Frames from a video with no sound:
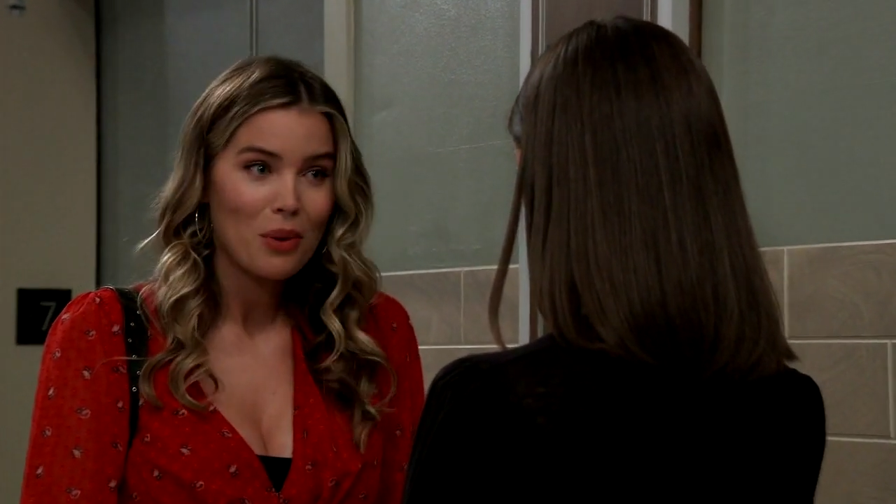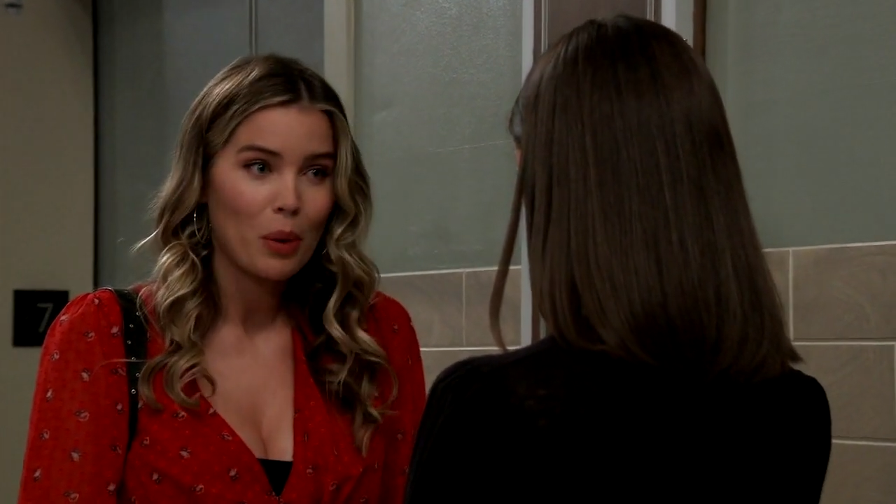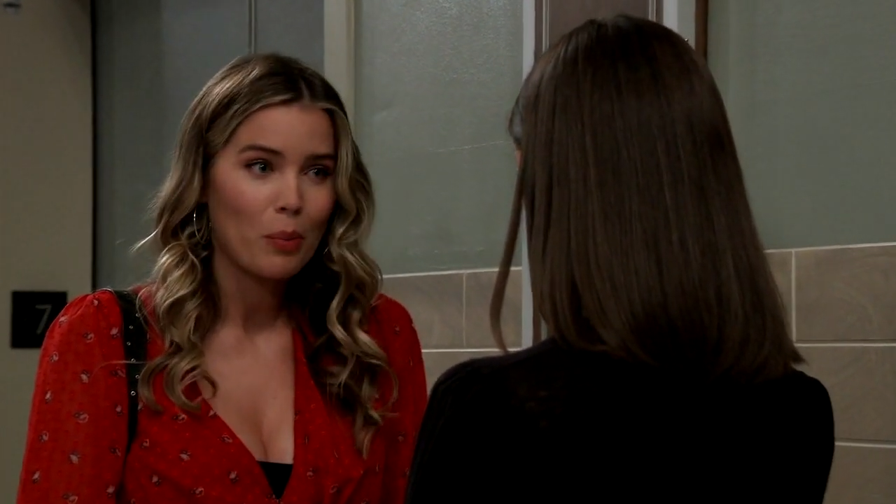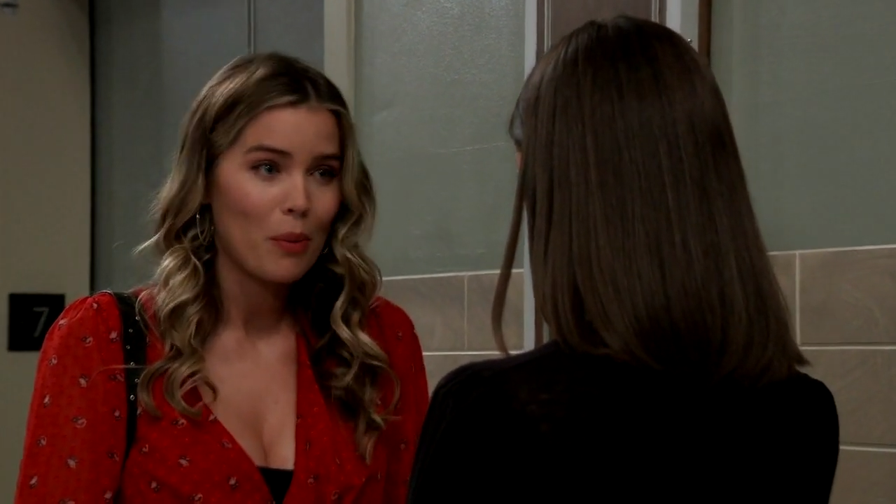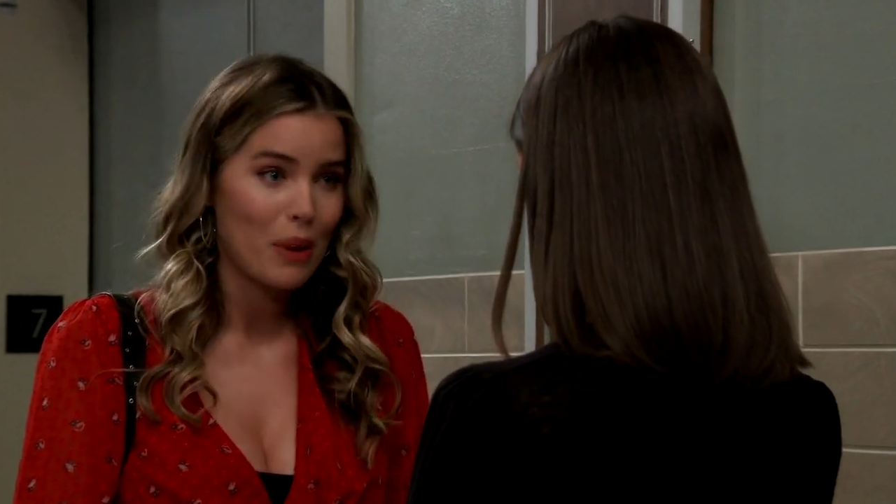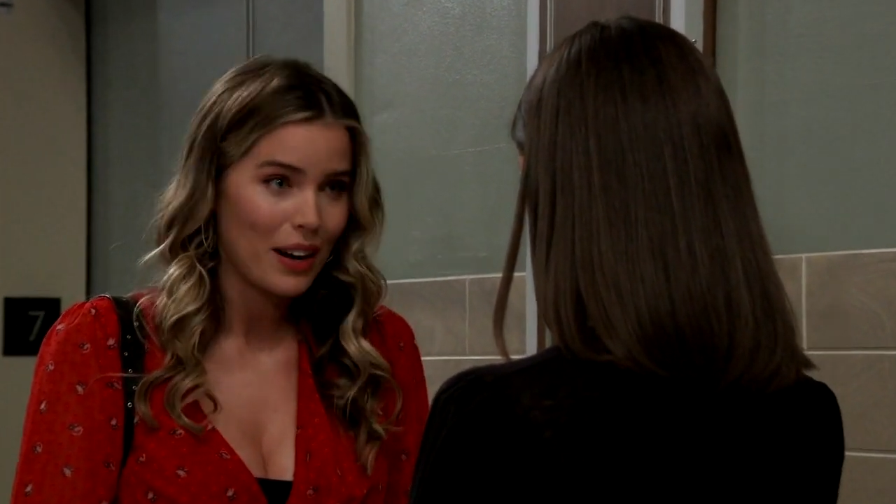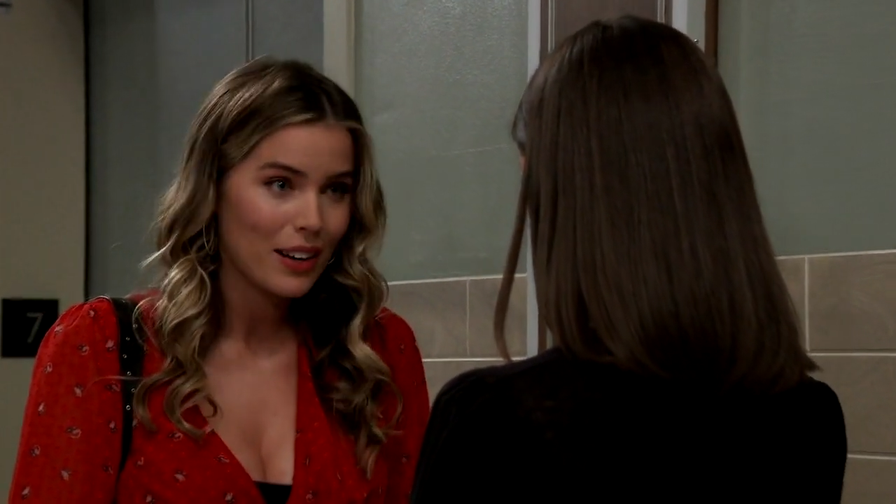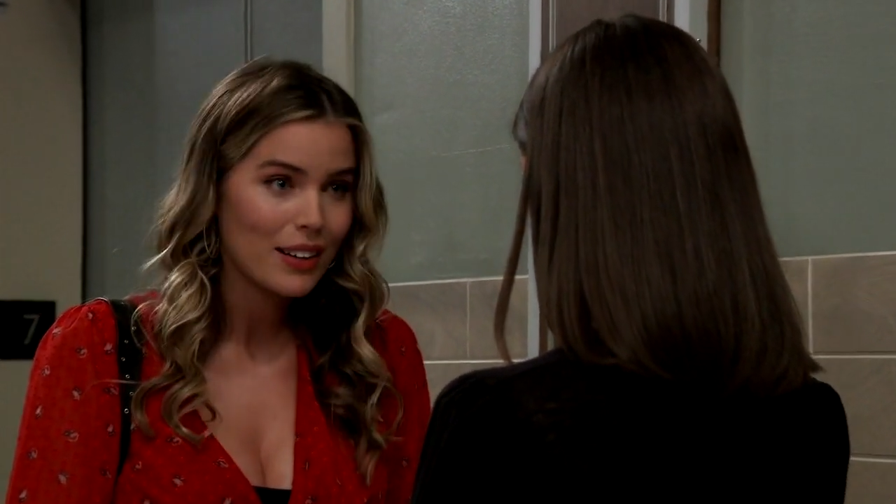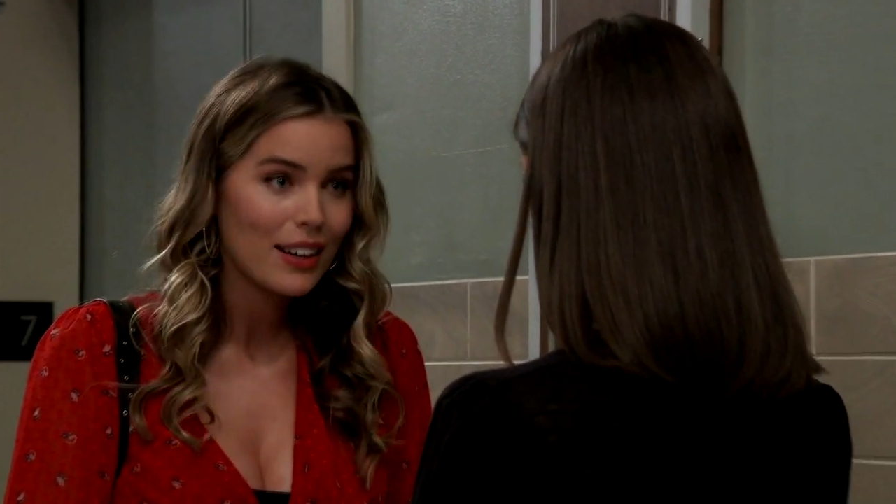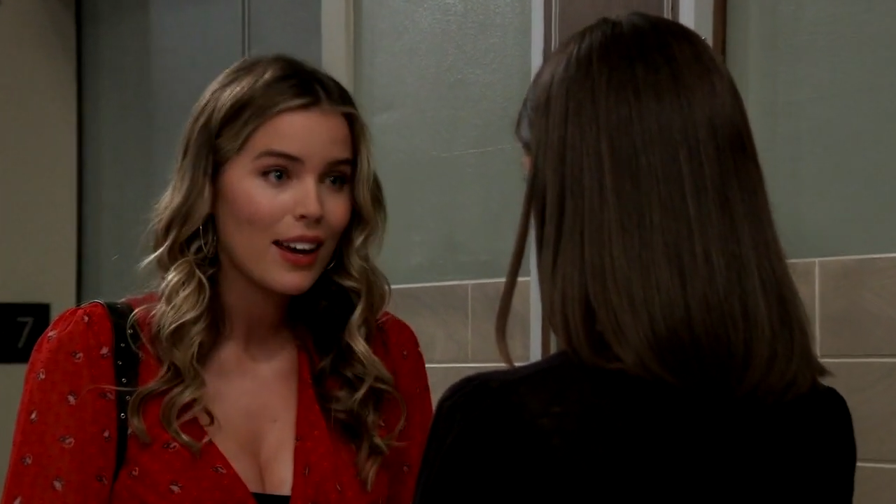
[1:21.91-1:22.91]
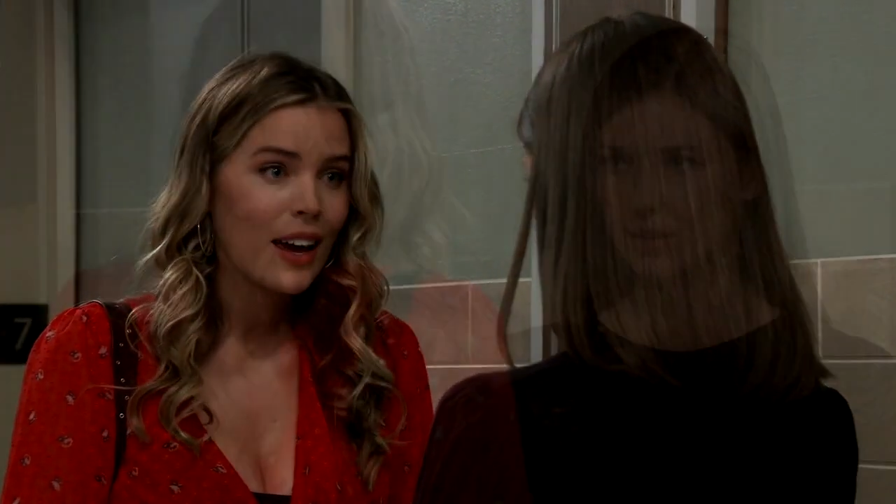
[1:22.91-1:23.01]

we were prepared,